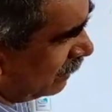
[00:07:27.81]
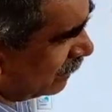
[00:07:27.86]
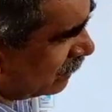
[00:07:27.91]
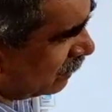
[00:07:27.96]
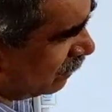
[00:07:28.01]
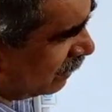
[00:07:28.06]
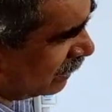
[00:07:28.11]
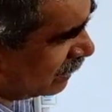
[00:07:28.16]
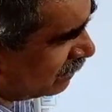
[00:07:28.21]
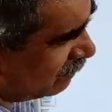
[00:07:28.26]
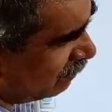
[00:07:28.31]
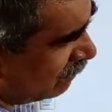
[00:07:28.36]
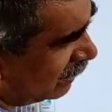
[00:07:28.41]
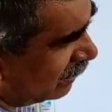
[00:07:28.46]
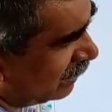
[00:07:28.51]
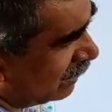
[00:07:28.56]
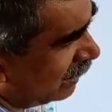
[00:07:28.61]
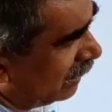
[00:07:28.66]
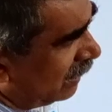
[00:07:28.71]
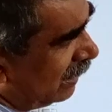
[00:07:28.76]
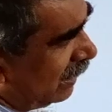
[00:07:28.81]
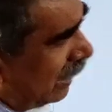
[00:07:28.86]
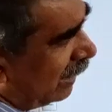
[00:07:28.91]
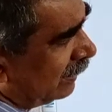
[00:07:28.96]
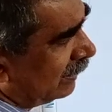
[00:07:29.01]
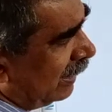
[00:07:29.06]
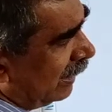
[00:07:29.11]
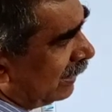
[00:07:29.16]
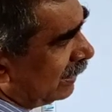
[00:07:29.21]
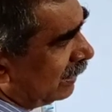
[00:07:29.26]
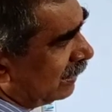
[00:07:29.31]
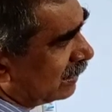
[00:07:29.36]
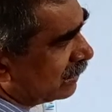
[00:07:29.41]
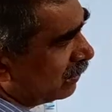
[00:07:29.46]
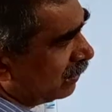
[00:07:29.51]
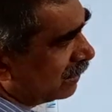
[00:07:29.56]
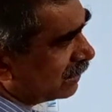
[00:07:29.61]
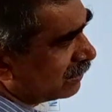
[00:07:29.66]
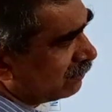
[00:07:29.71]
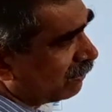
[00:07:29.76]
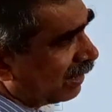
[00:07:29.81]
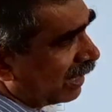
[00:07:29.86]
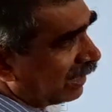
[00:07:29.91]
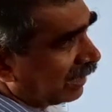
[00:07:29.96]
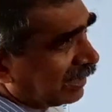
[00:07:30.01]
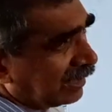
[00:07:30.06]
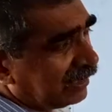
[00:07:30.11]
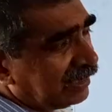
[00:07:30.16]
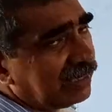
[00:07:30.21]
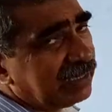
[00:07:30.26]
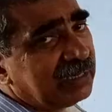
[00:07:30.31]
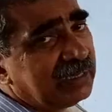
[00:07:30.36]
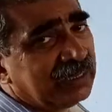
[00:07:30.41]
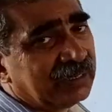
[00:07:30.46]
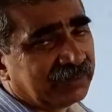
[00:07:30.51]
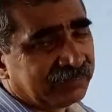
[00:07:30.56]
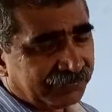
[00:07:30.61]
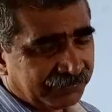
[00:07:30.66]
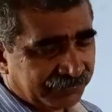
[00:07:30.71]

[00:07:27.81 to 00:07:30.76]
is known as that is known as Balkan area.